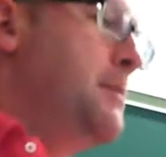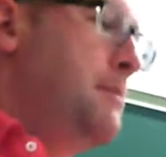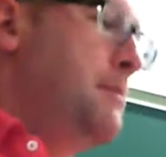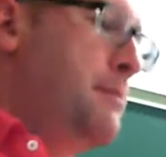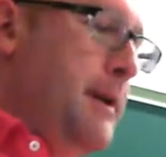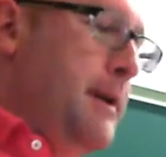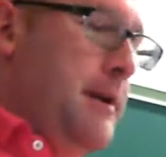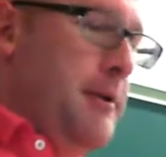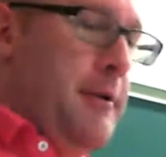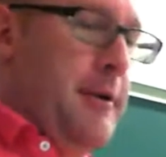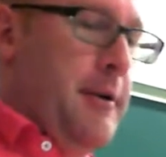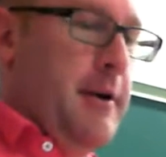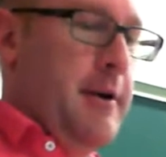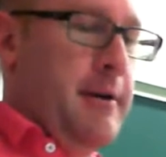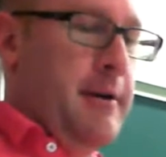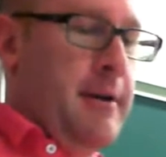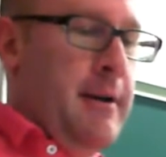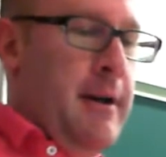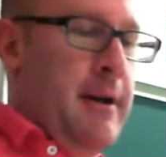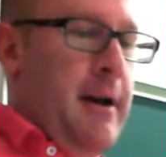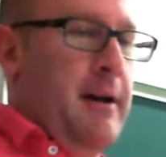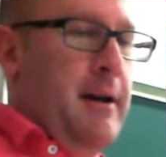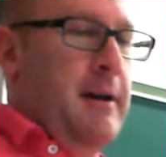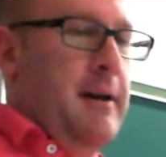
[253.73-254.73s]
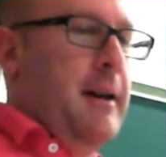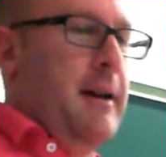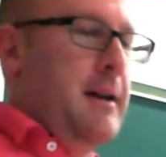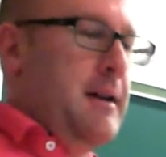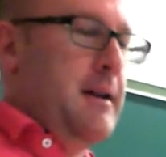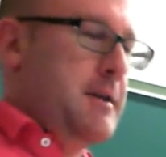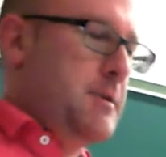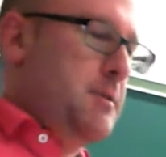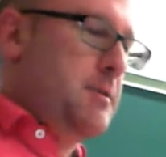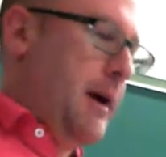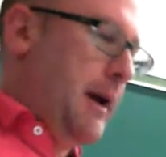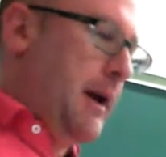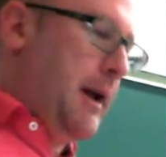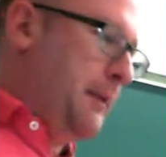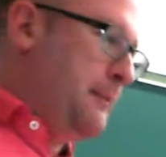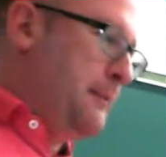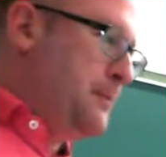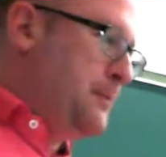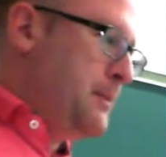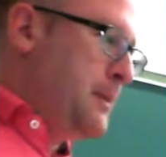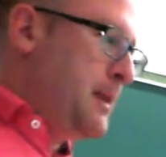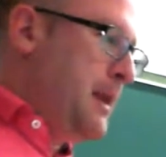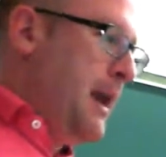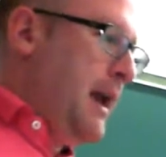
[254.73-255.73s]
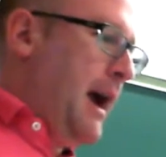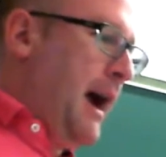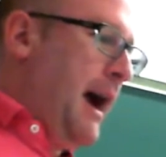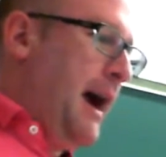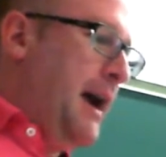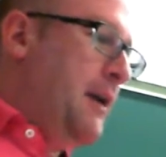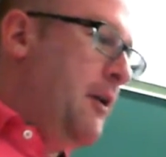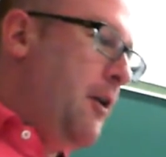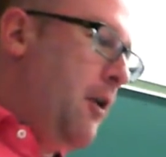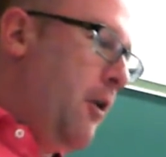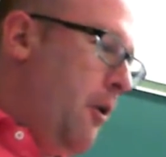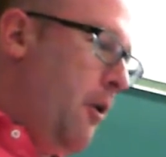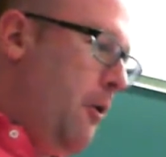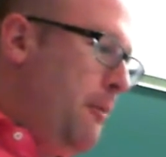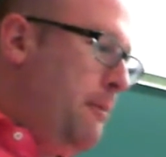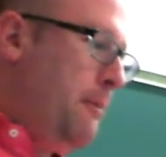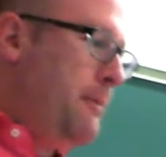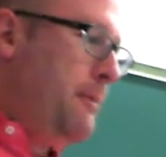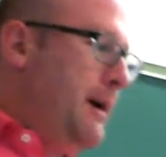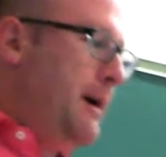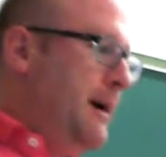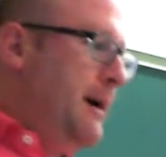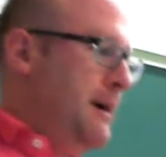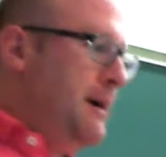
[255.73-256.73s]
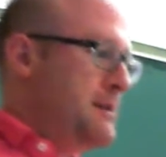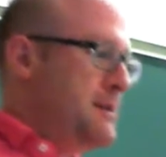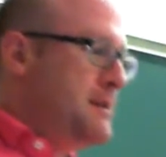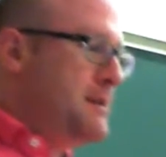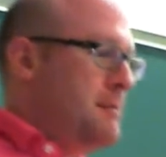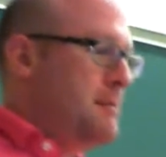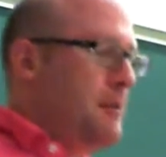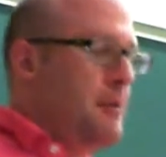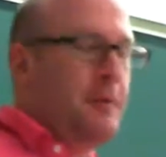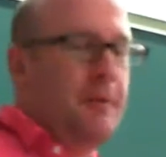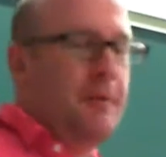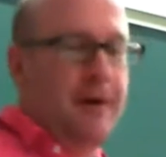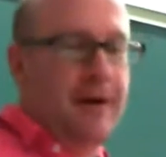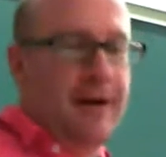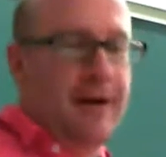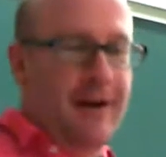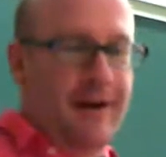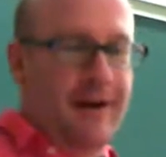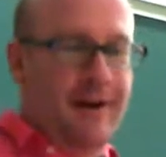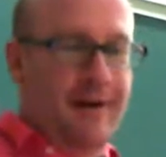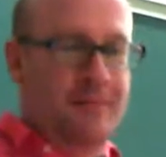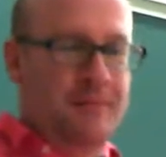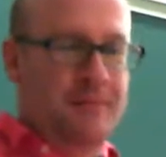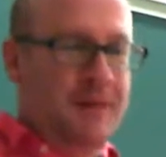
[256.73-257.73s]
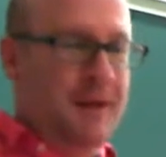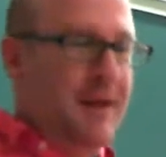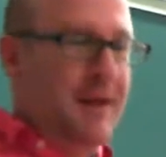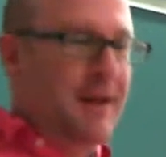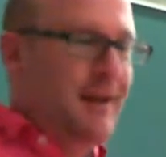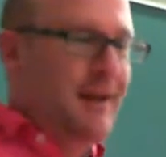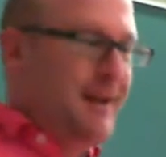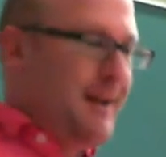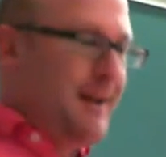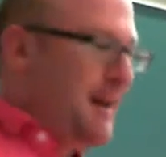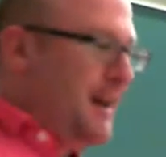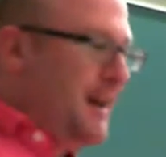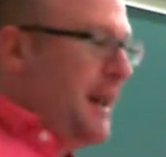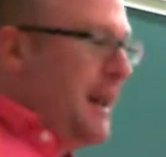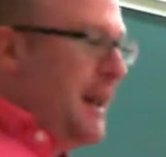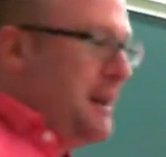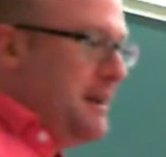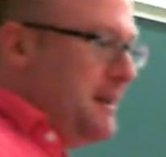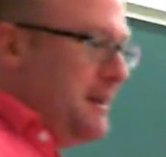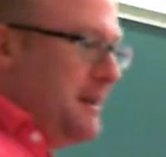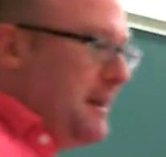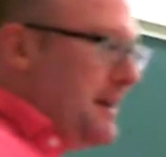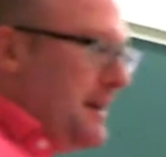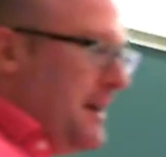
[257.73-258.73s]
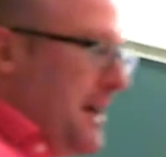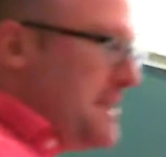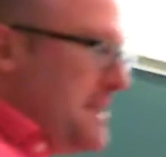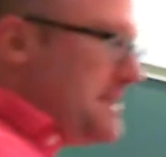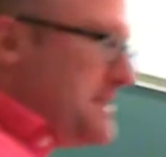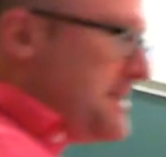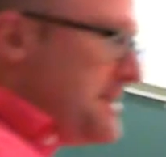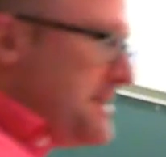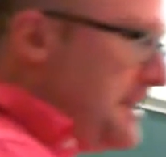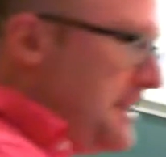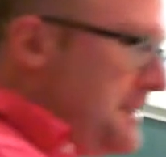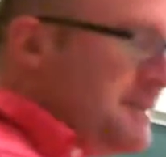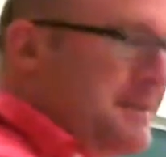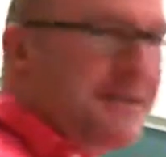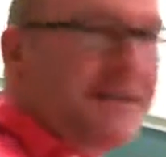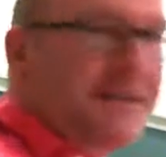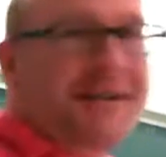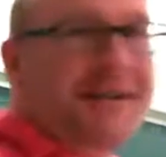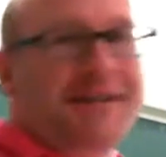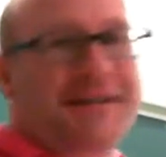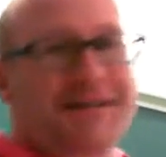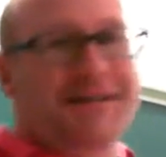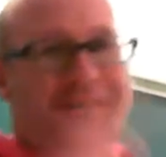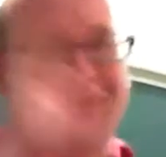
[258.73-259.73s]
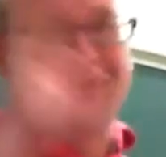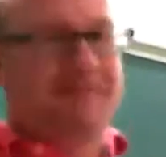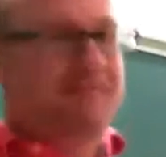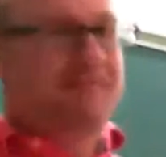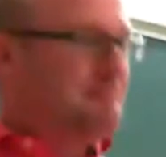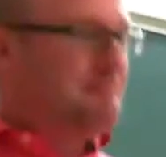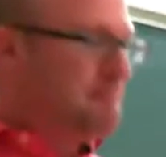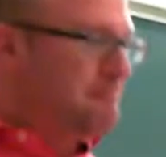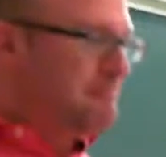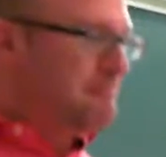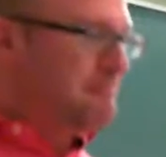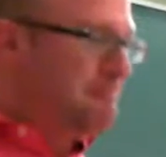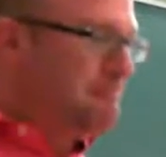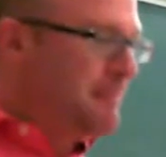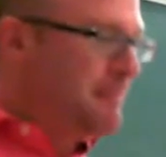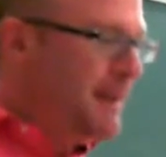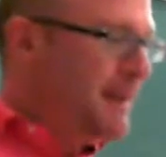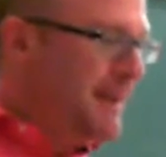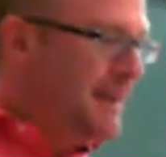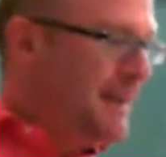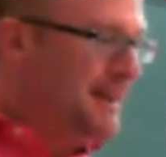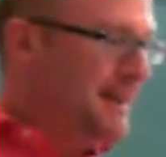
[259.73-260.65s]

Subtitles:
period then as well. I hope Thibaut can hear us and sees me at